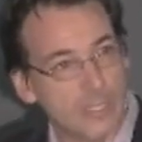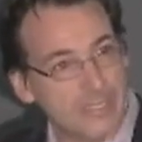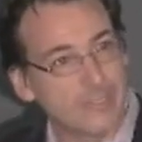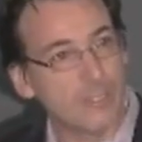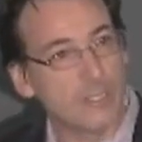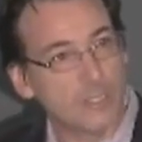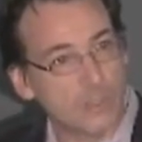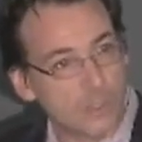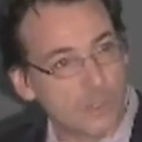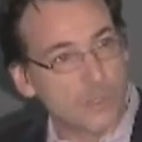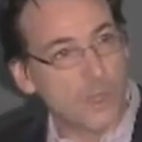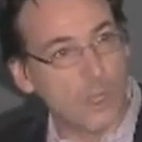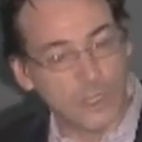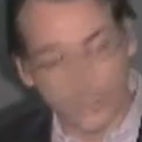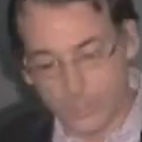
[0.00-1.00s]
We literally
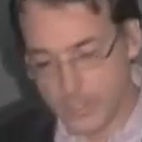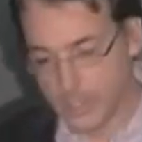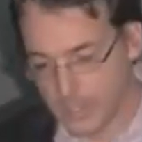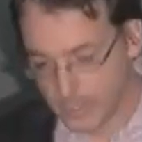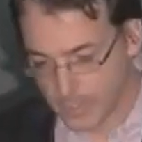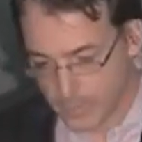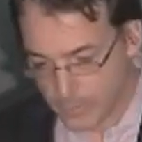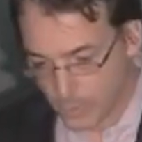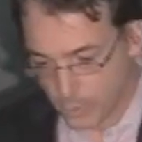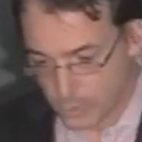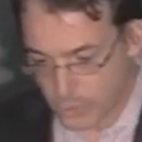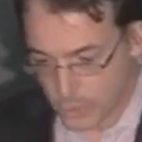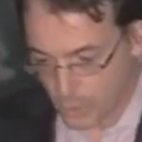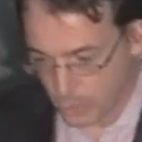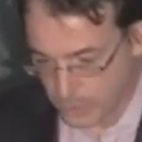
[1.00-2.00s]
control
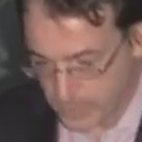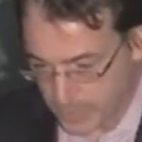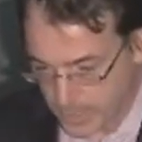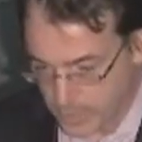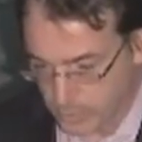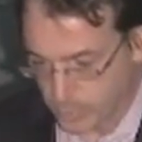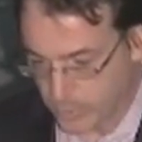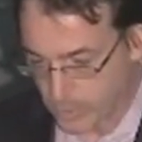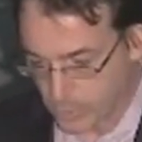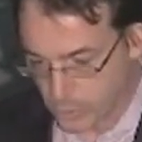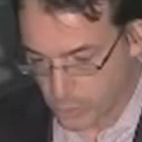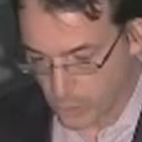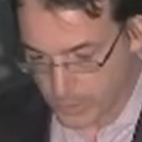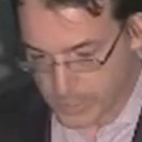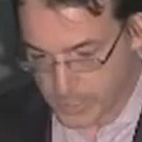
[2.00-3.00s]
those coordinates
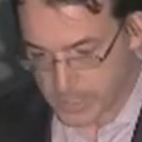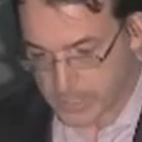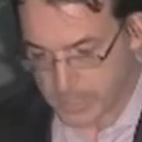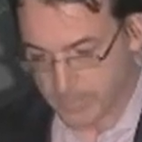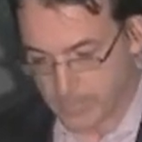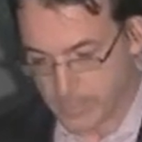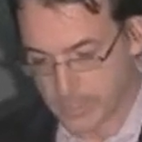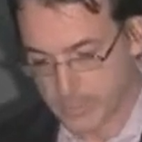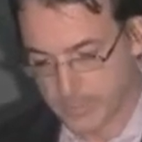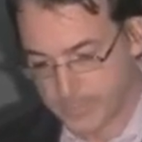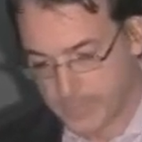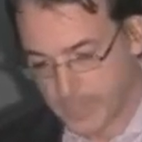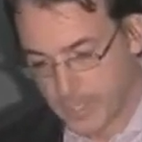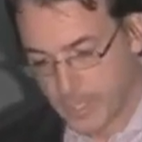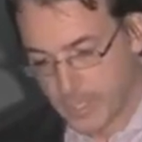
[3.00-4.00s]
with control
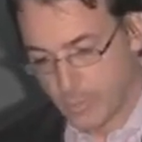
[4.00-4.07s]
systems.